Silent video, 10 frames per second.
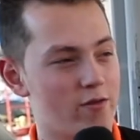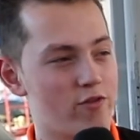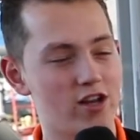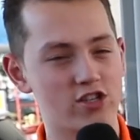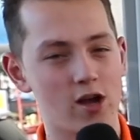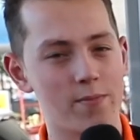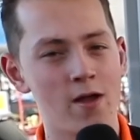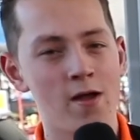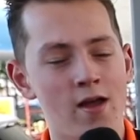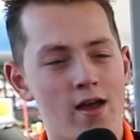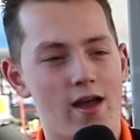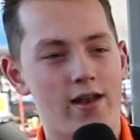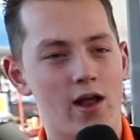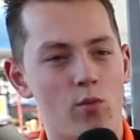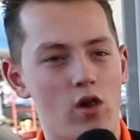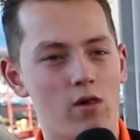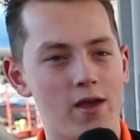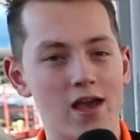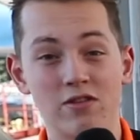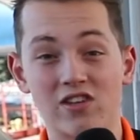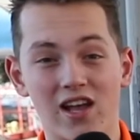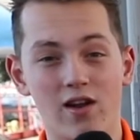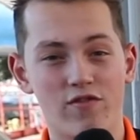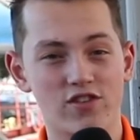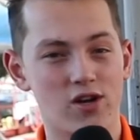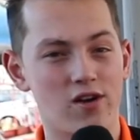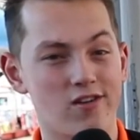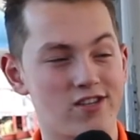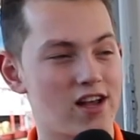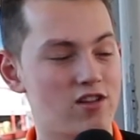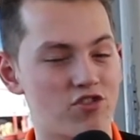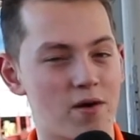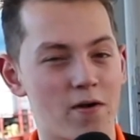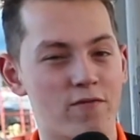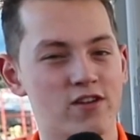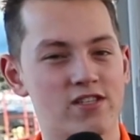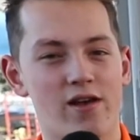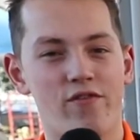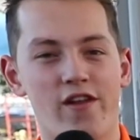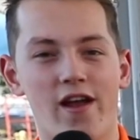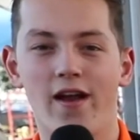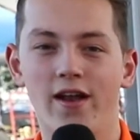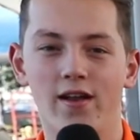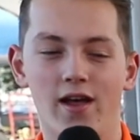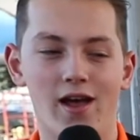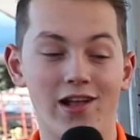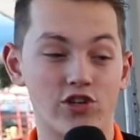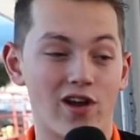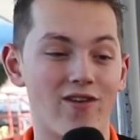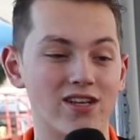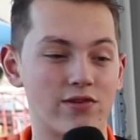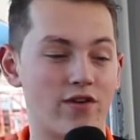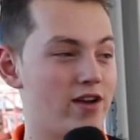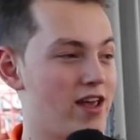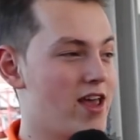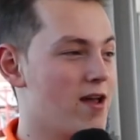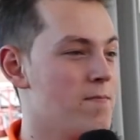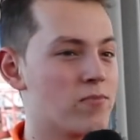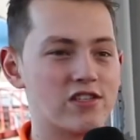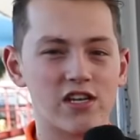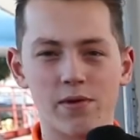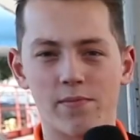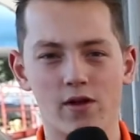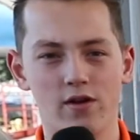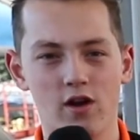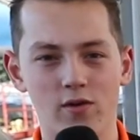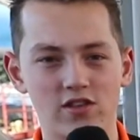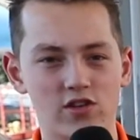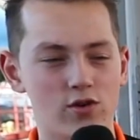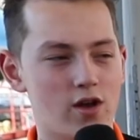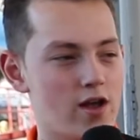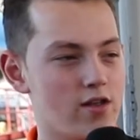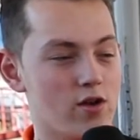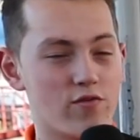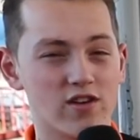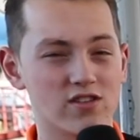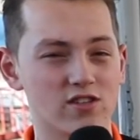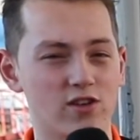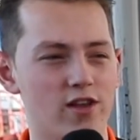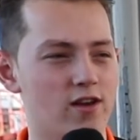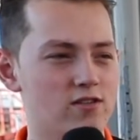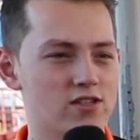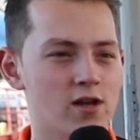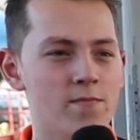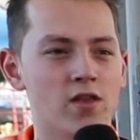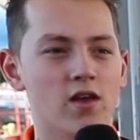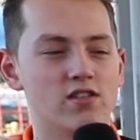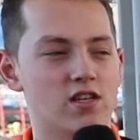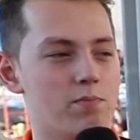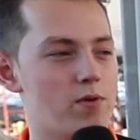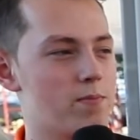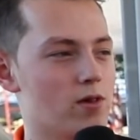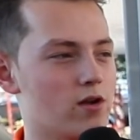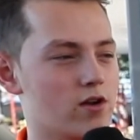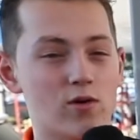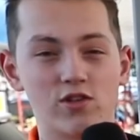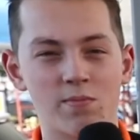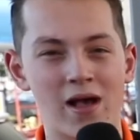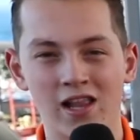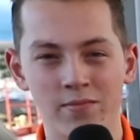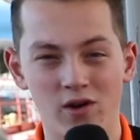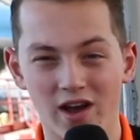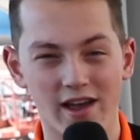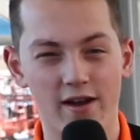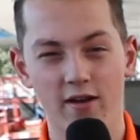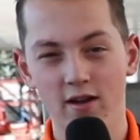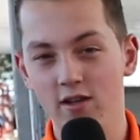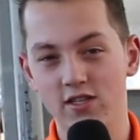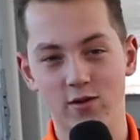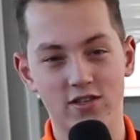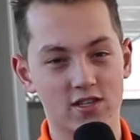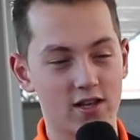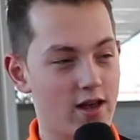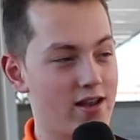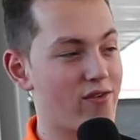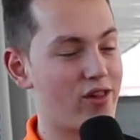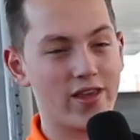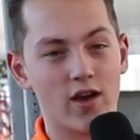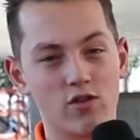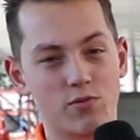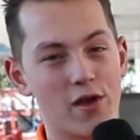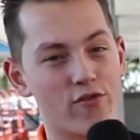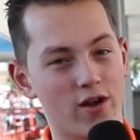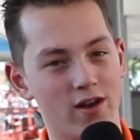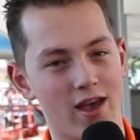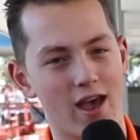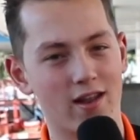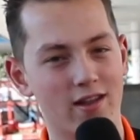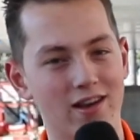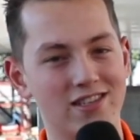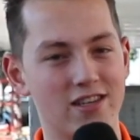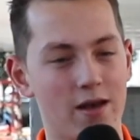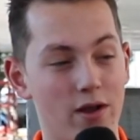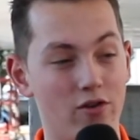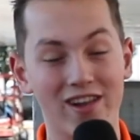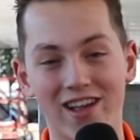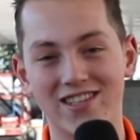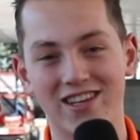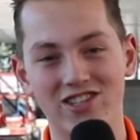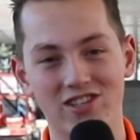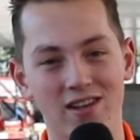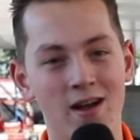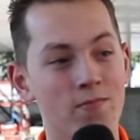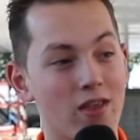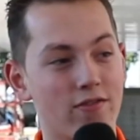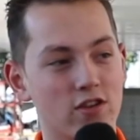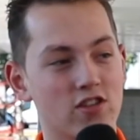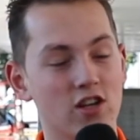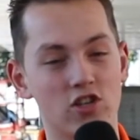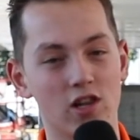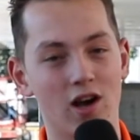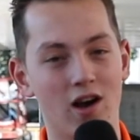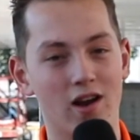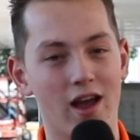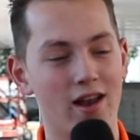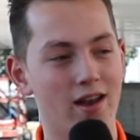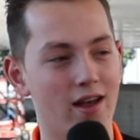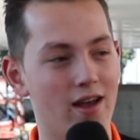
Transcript: finished up, and then we'll be able to head over to our hotel, drop off our stuff there, and enjoy the rest of our day. Some people are going to the Universal Studios, some people are going to Malibu, I hear. So it's definitely going to be a fun day and a nice bit of relaxation after such a long and